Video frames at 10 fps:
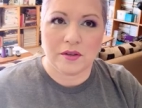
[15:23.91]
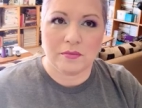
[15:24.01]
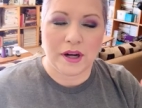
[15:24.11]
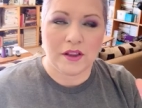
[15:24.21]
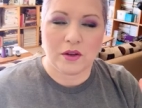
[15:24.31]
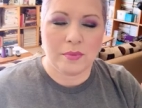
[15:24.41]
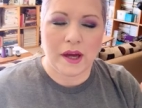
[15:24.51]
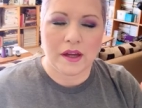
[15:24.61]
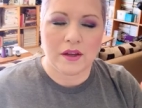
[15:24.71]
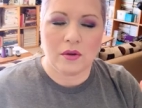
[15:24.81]
but I look
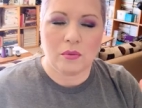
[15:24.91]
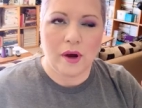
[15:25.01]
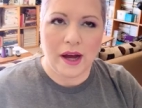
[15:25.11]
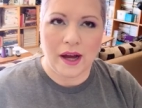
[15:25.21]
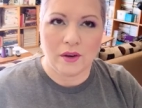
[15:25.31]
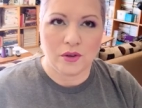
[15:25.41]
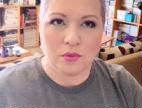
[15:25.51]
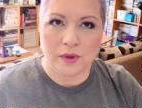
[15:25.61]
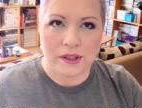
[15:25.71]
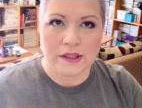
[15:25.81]
back and go, "Wow, you
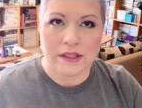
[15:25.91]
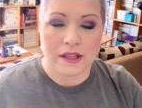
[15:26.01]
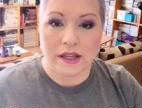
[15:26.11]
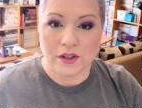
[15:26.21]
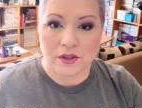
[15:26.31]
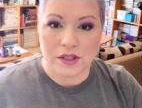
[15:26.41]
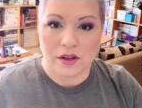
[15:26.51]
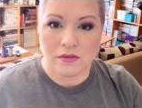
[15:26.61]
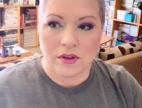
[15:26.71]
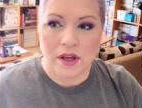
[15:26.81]
really didn't like
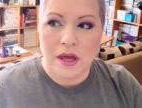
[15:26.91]
yourself."